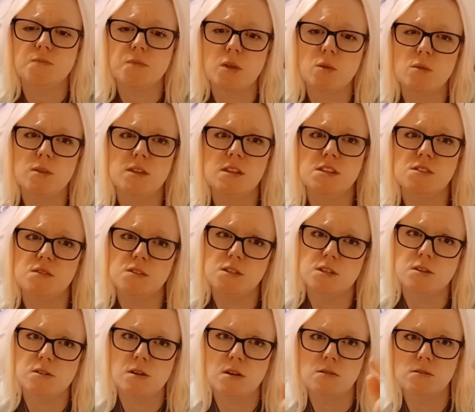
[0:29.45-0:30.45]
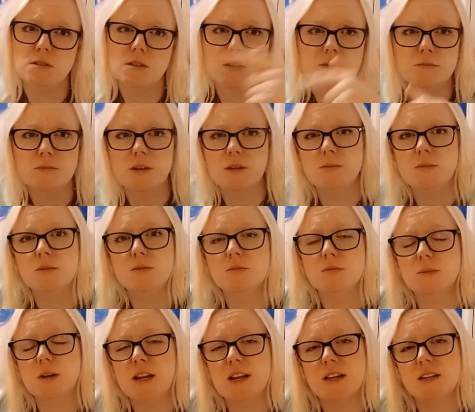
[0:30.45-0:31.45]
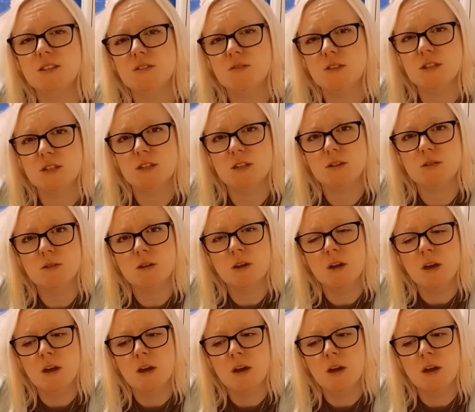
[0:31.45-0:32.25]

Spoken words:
when this video goes up, maybe on my last video,